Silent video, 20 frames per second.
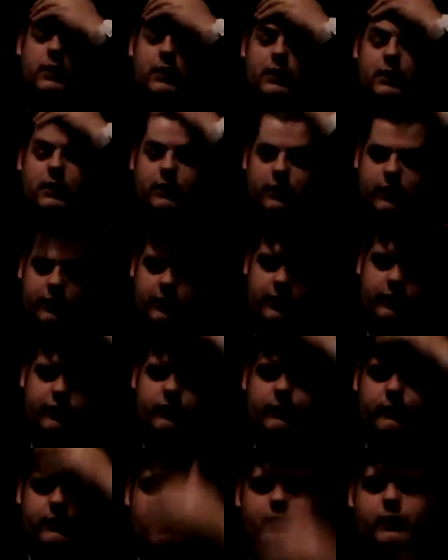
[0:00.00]
like some guy who
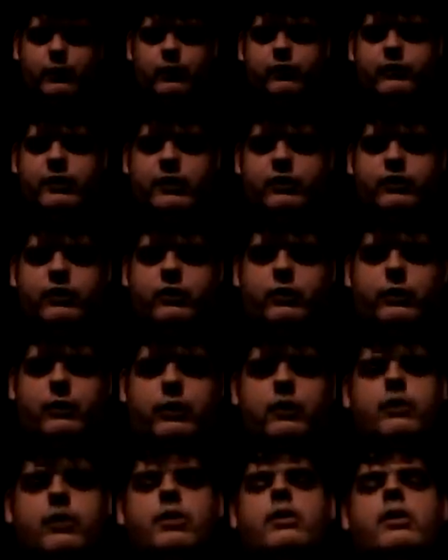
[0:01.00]
was dancing with
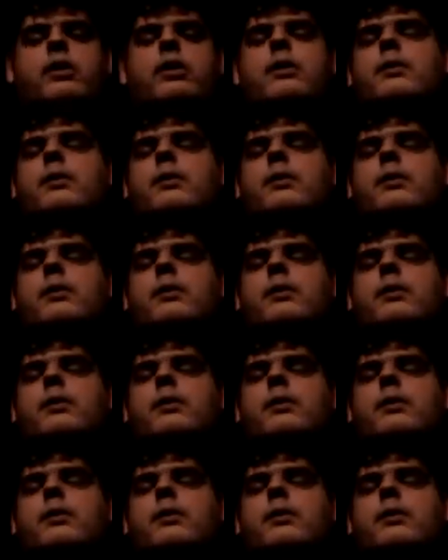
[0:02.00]
um,